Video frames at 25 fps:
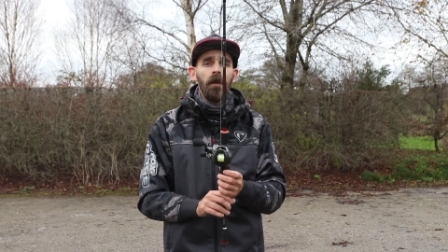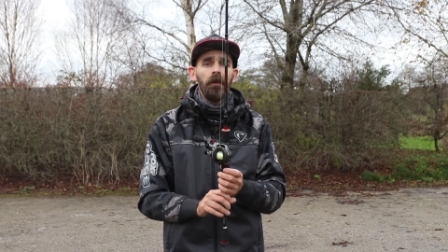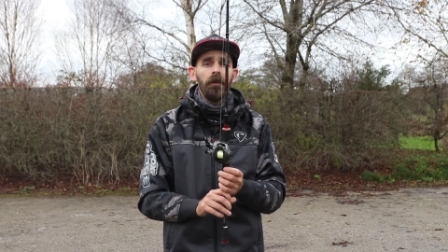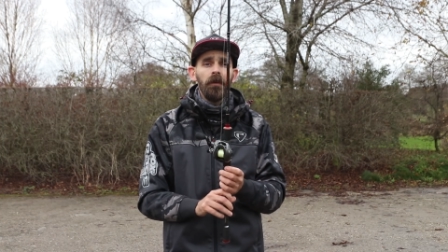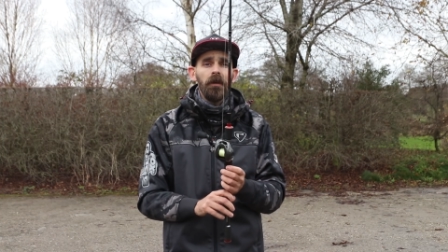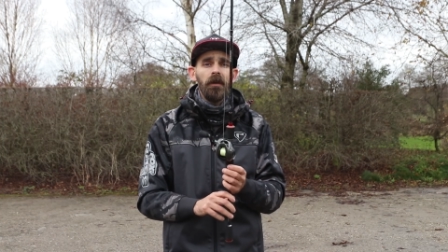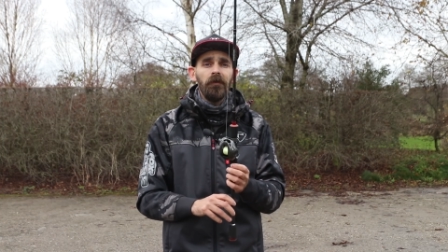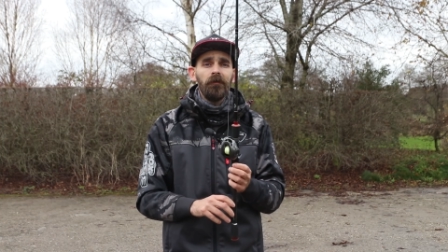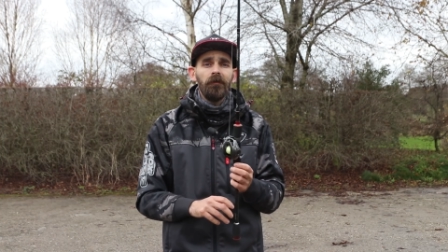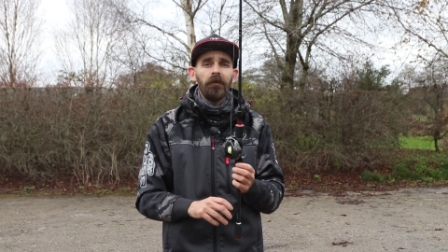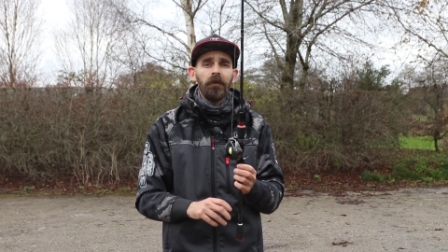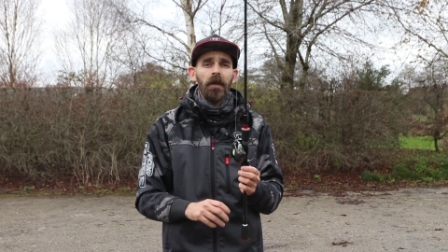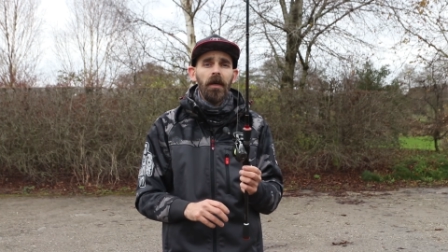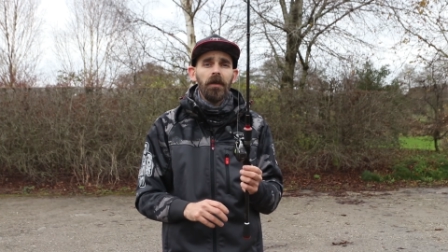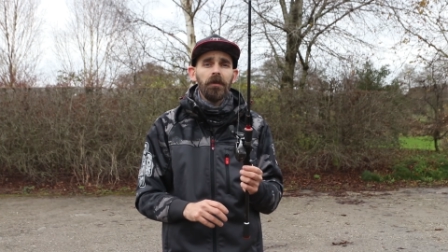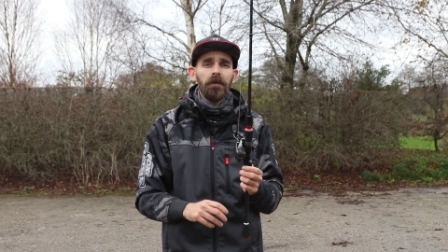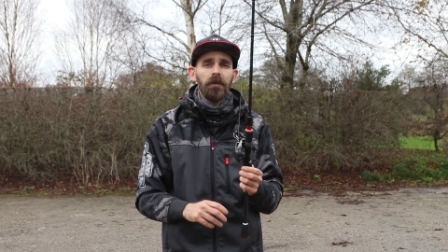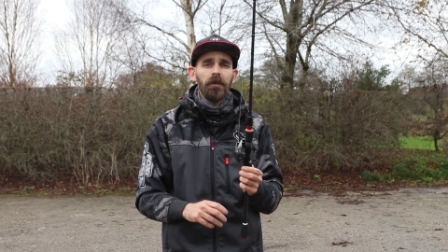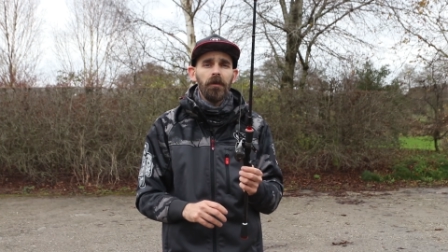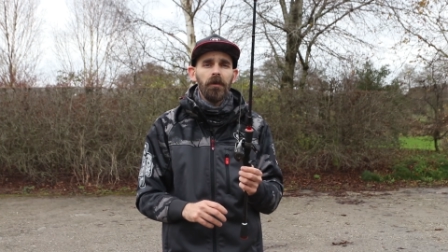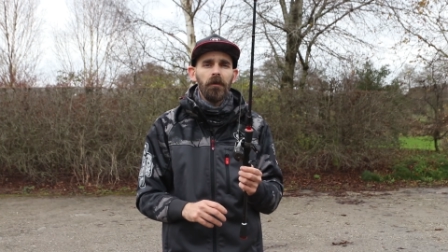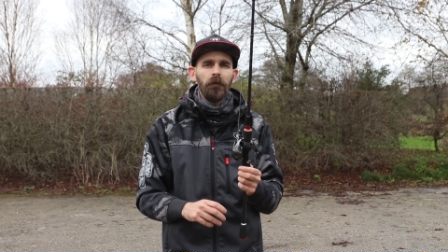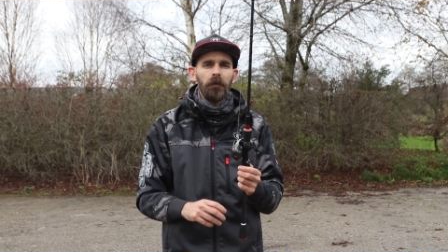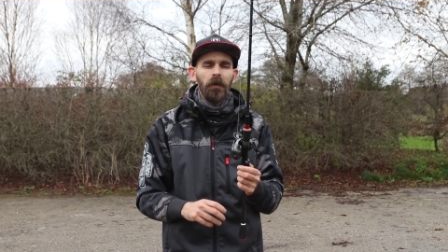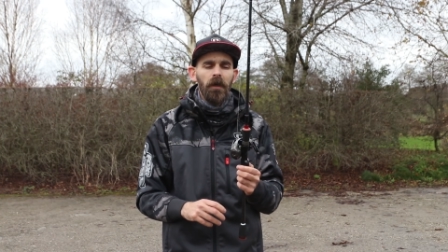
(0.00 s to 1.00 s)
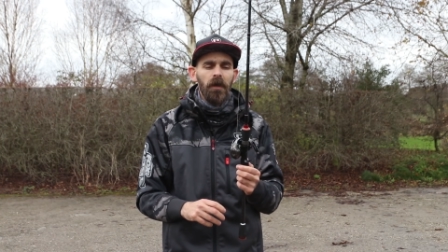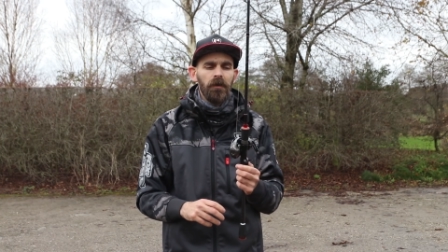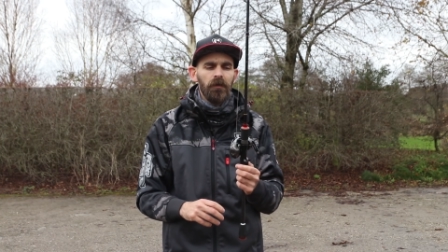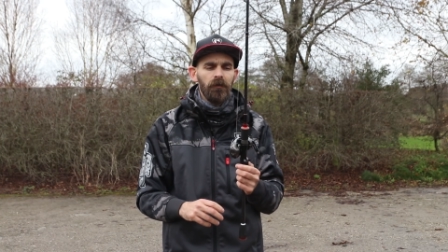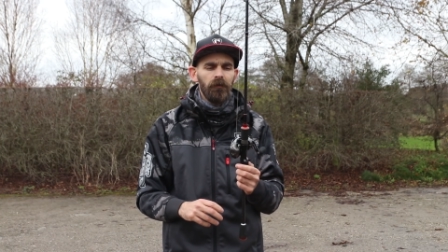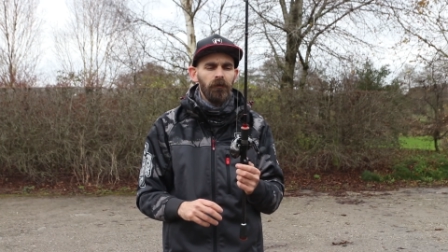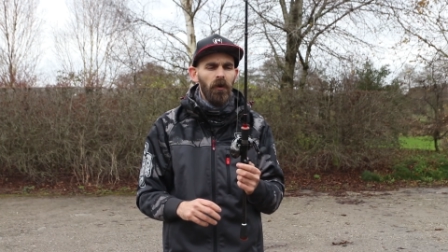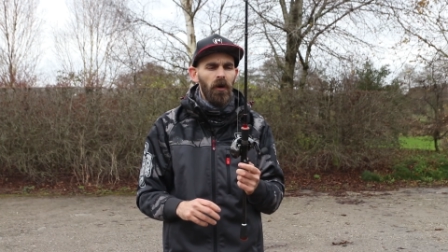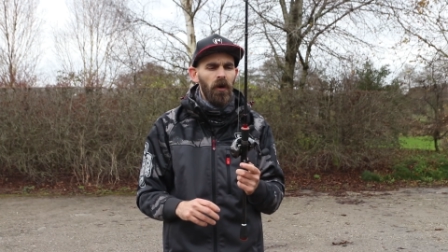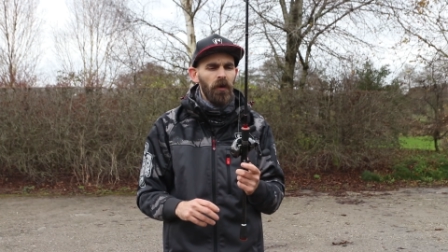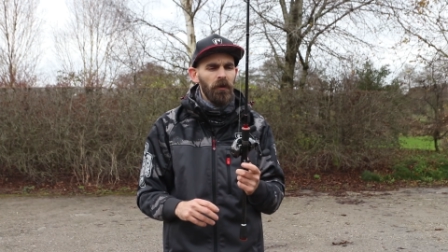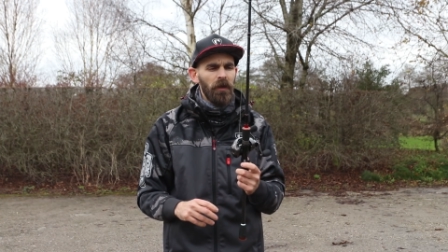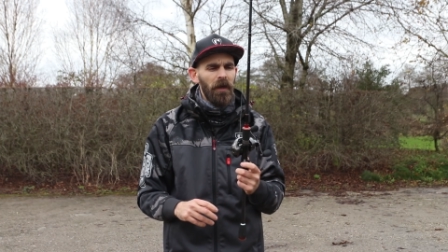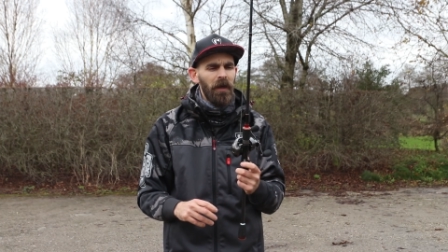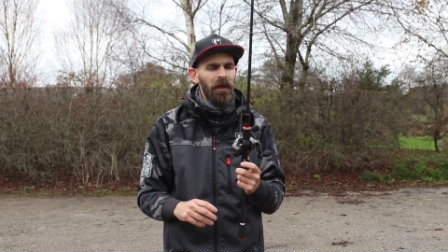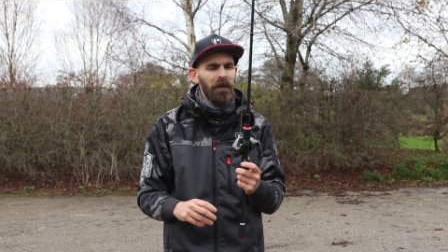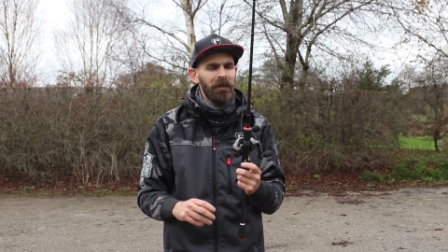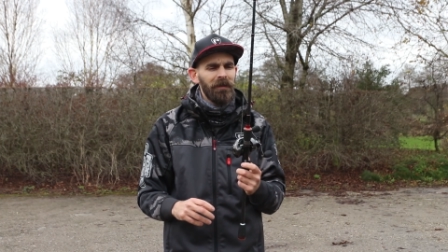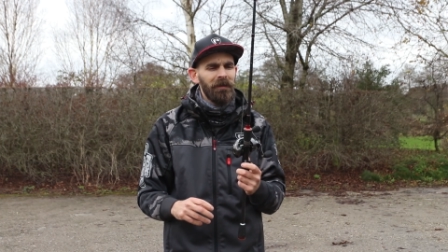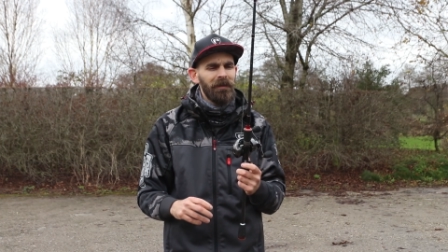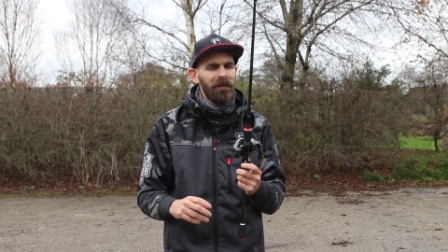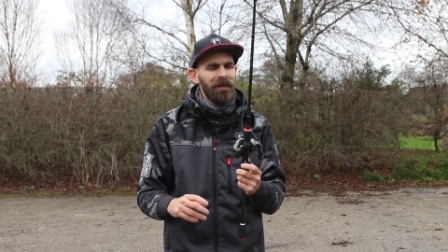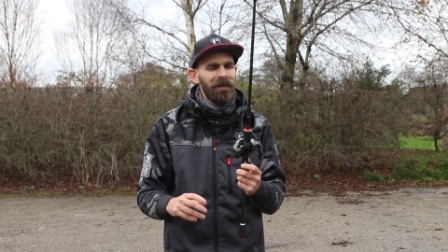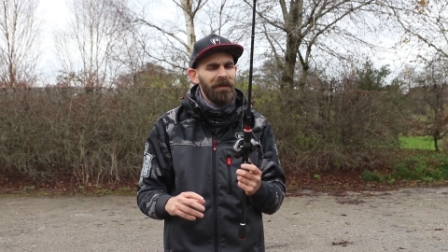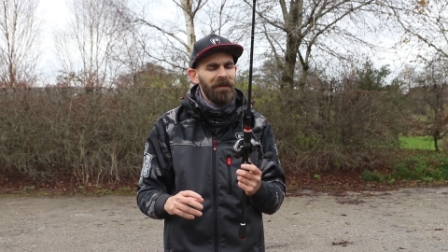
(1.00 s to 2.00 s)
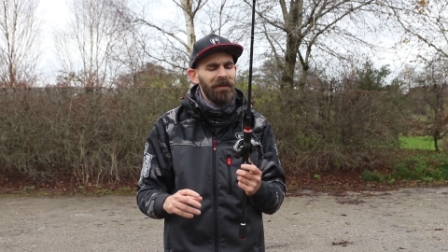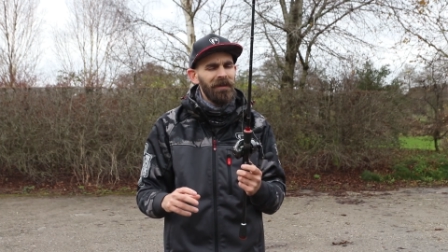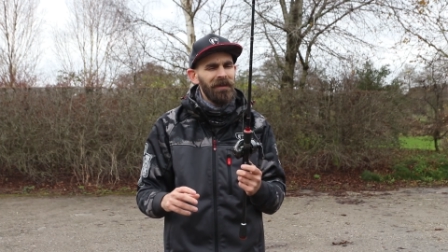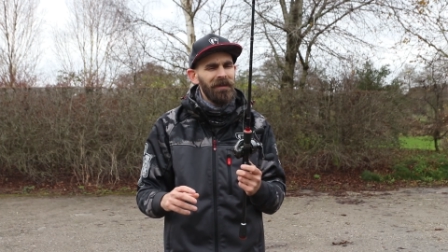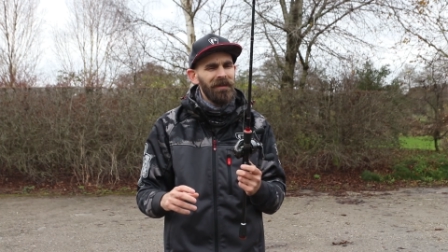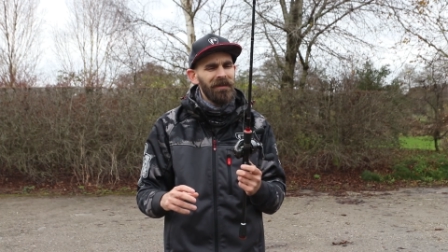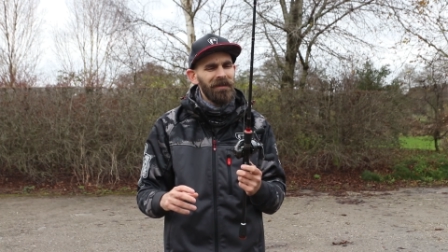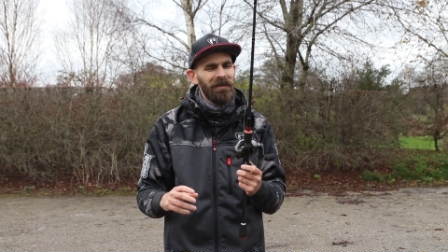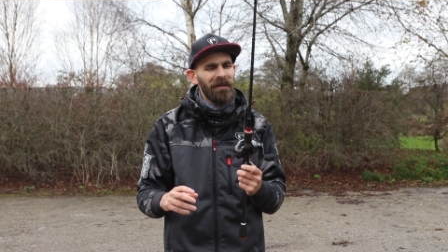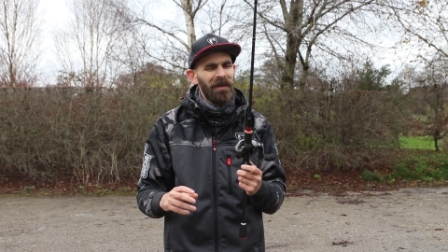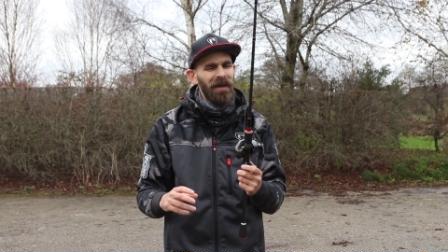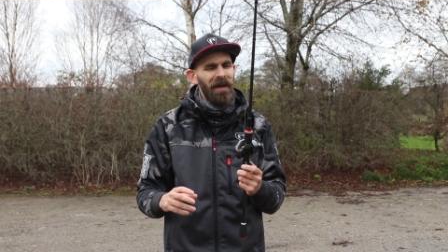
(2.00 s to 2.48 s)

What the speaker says: the Finesse Terminator rod, I think it's